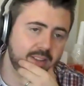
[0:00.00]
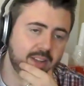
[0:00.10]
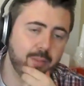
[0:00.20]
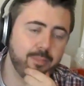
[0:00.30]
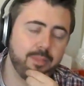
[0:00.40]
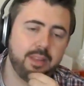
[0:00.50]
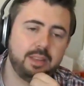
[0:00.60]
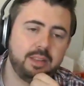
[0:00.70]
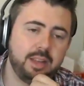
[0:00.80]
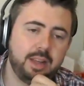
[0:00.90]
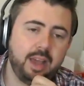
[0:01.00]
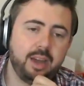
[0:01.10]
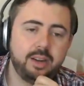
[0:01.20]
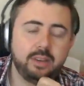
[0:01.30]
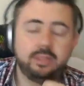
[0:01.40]
don't
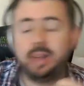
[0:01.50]
know.